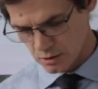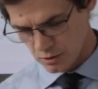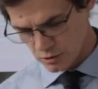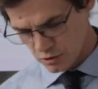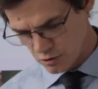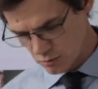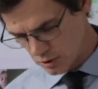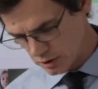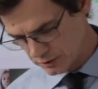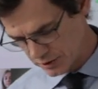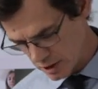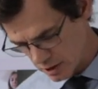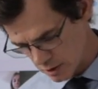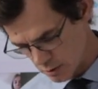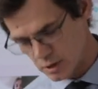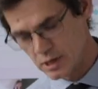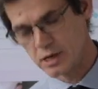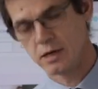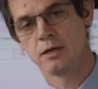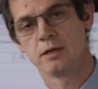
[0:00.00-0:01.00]
You will
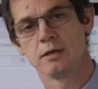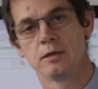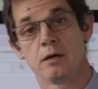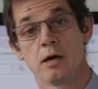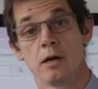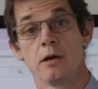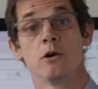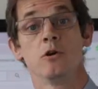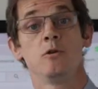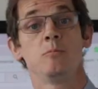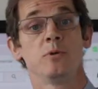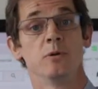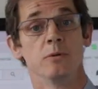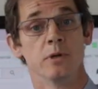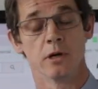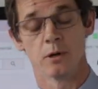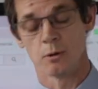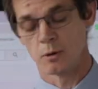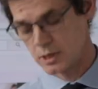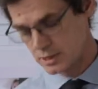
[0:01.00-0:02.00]
know, I hope you
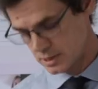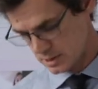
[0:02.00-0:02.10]
know,